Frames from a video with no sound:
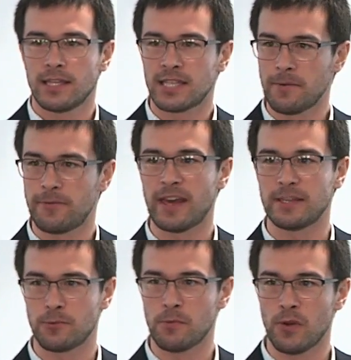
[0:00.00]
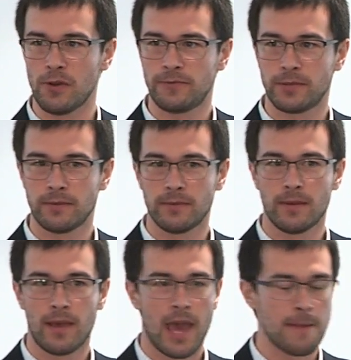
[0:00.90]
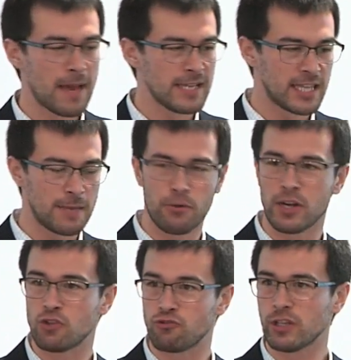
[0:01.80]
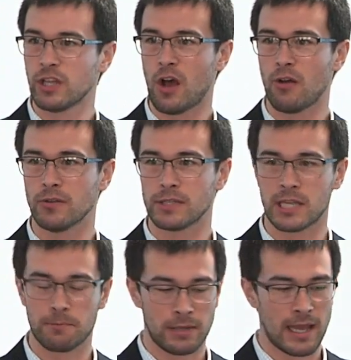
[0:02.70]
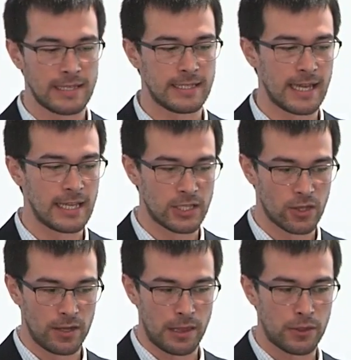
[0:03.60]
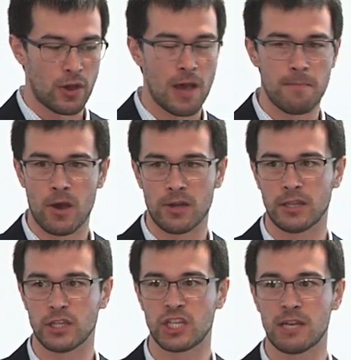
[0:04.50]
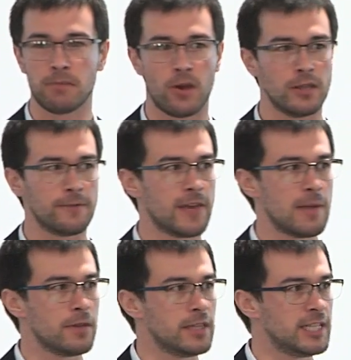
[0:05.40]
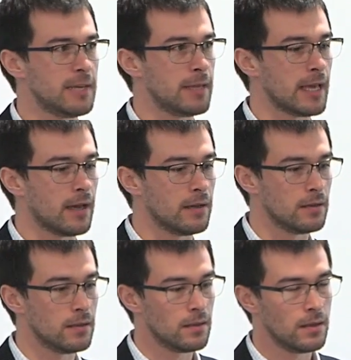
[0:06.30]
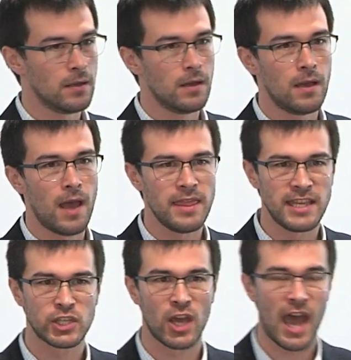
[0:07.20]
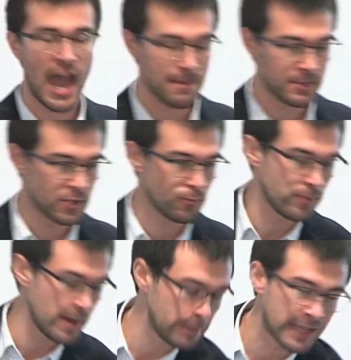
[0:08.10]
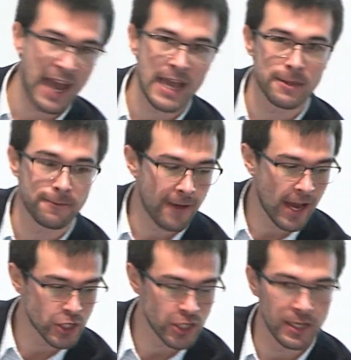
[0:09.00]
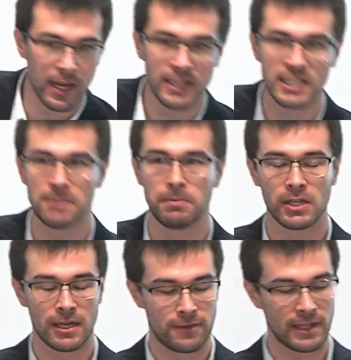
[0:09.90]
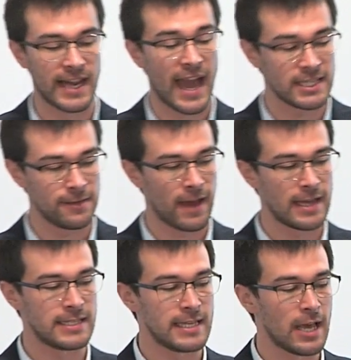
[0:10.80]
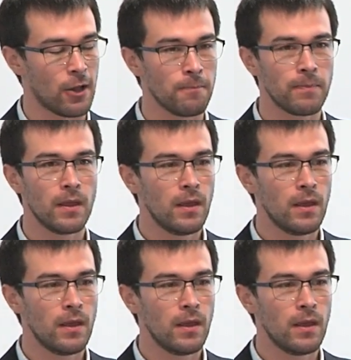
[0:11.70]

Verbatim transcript: Some of that is removed and basically put in drill holes that are placed inside the thigh bone and the shin bone, the femur and the tibia. And this uh, aims to replicate the function and stability of the native ACL.